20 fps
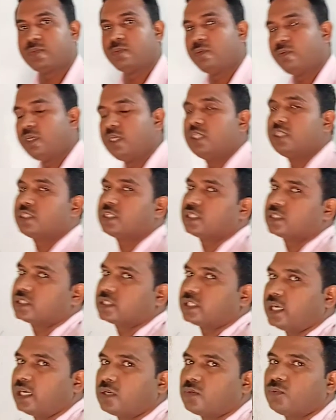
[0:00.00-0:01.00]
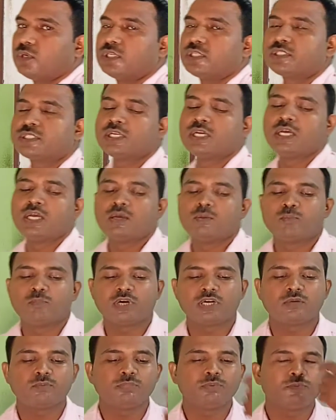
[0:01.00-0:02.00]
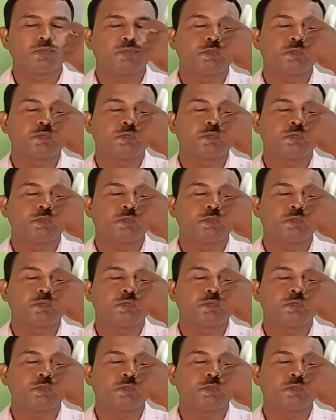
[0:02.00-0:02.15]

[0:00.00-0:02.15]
We will discuss that one, but